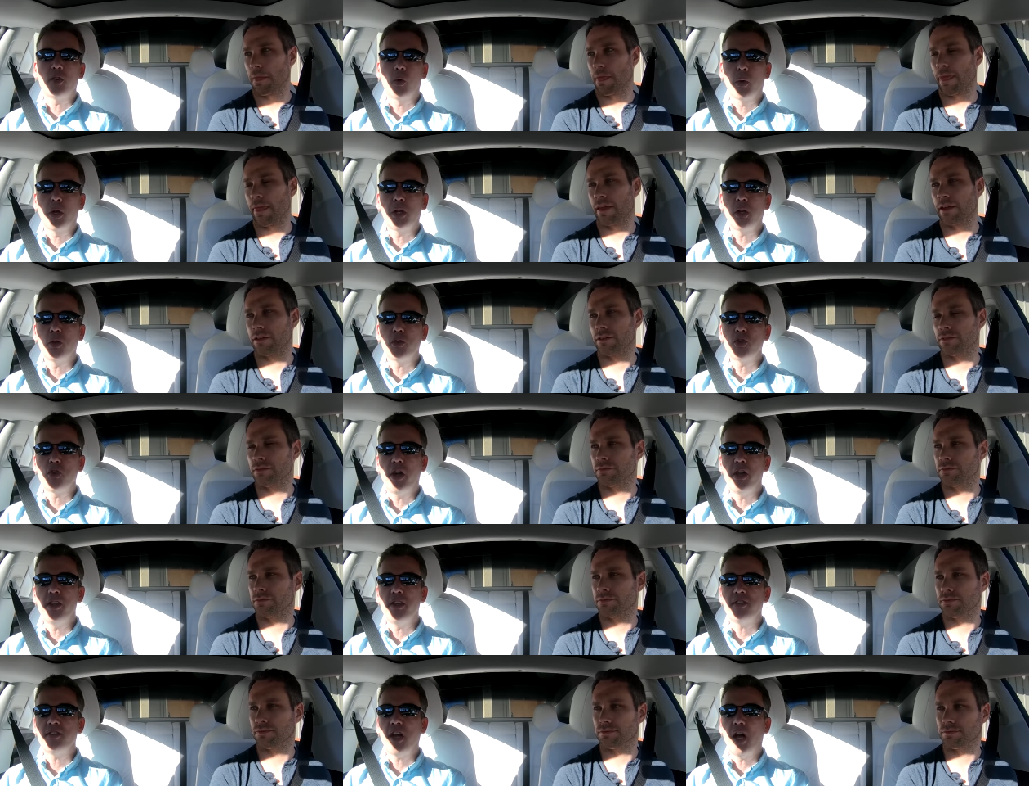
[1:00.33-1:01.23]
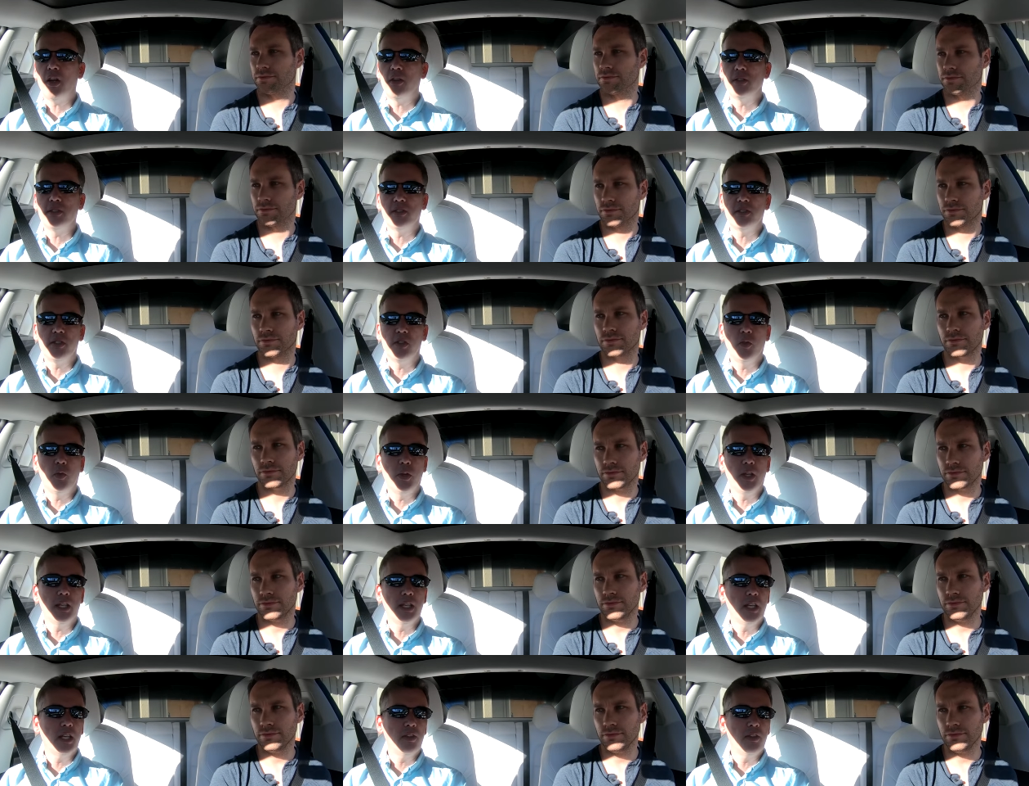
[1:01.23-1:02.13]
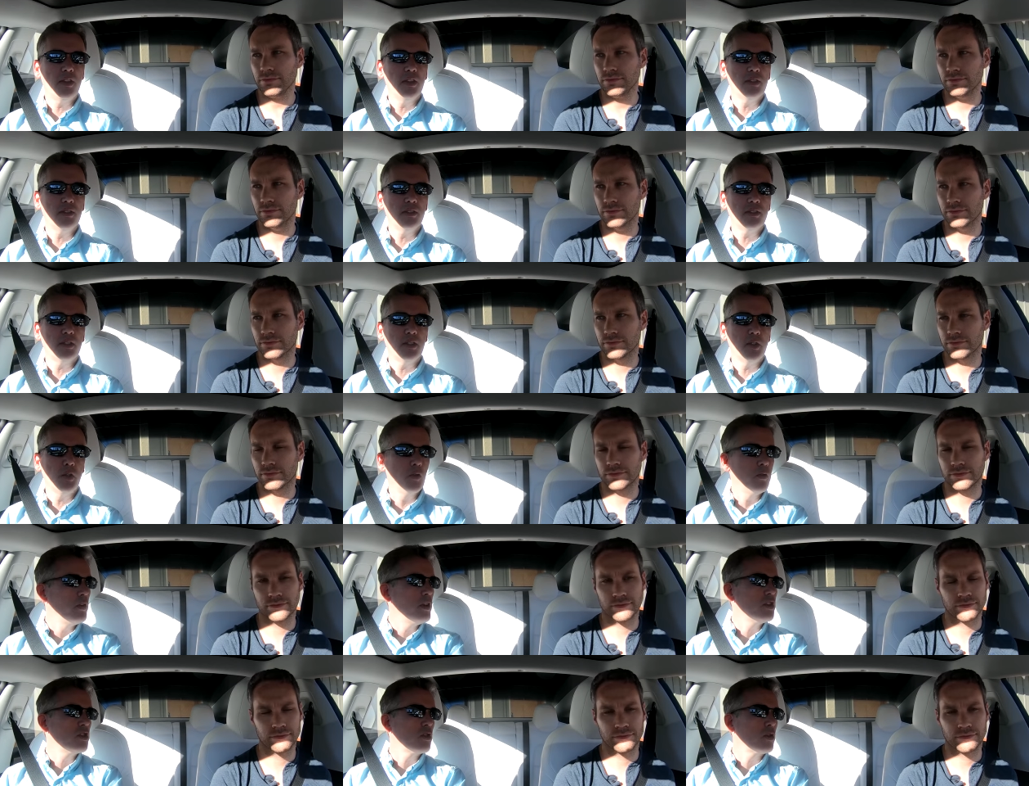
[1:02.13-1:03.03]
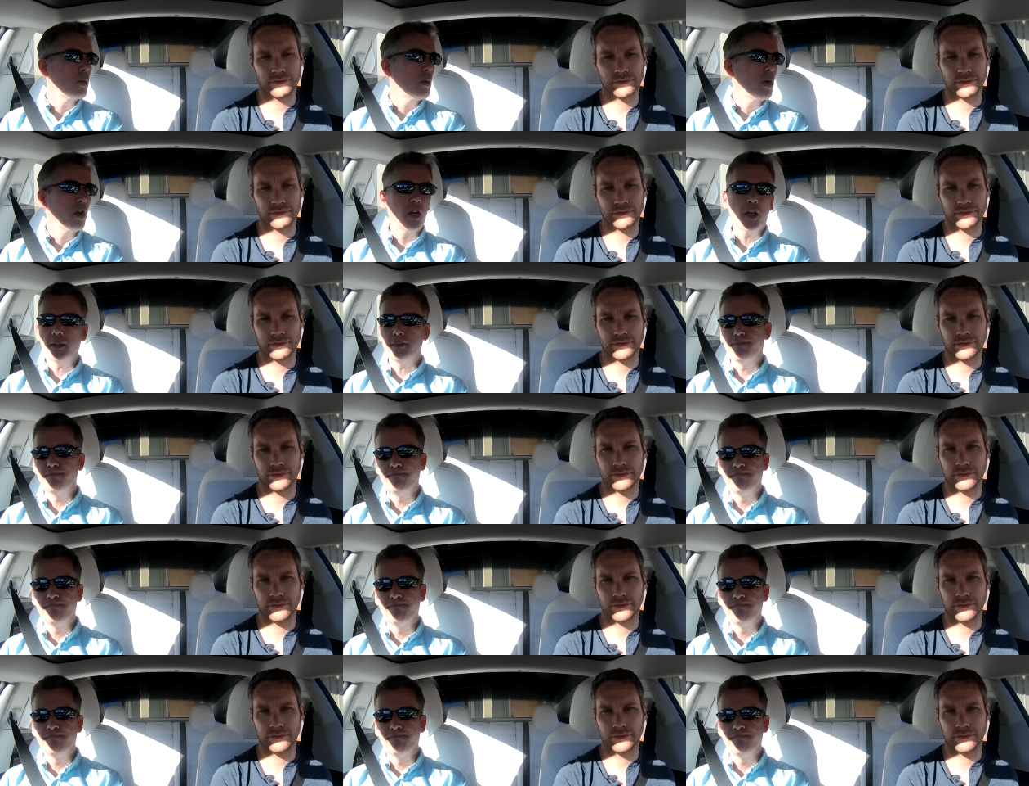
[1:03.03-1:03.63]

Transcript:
Speaker 1: So we're going to go try this out and see if we can get this uh, new feature to work.